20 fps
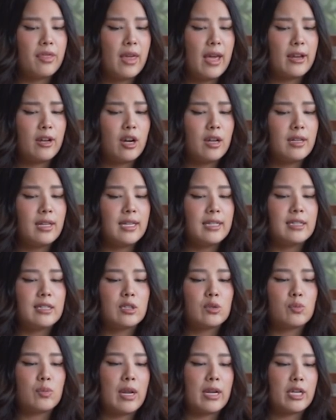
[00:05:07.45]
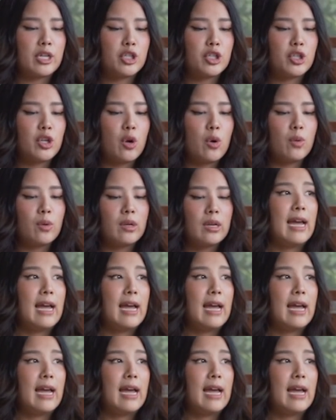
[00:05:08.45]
I got like this reddish tone.